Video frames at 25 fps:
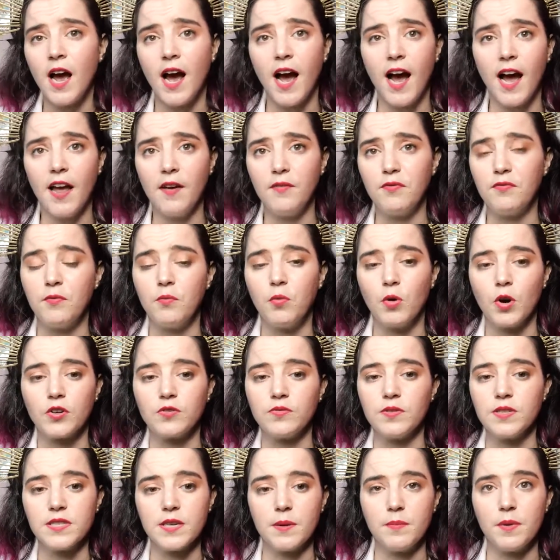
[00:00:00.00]
I've worked
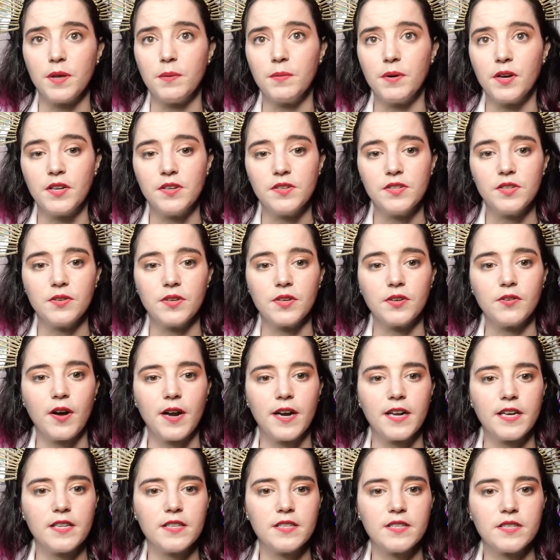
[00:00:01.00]
with some of them on doing
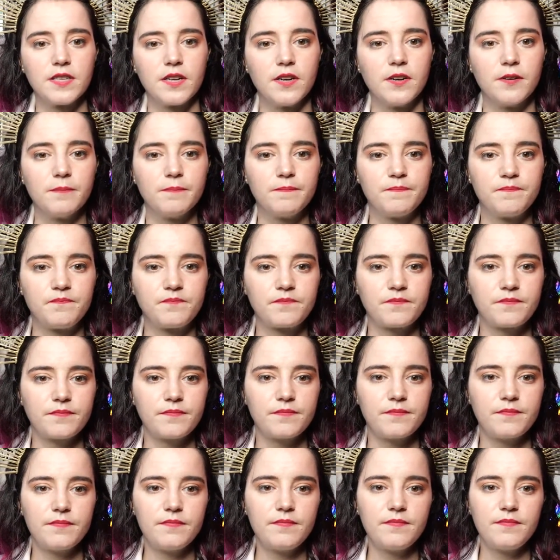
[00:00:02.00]
credit. So
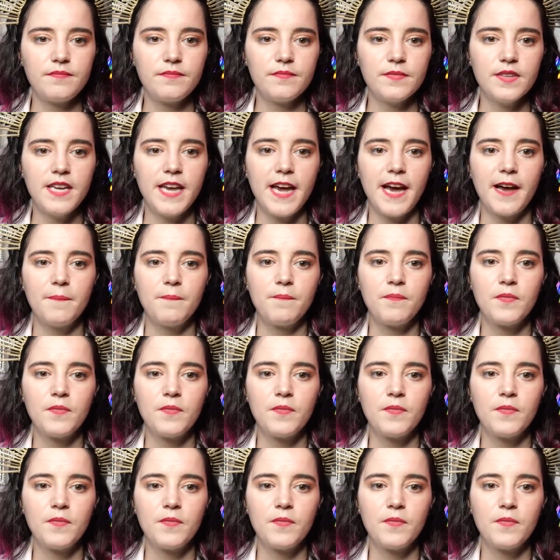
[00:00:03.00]
yeah.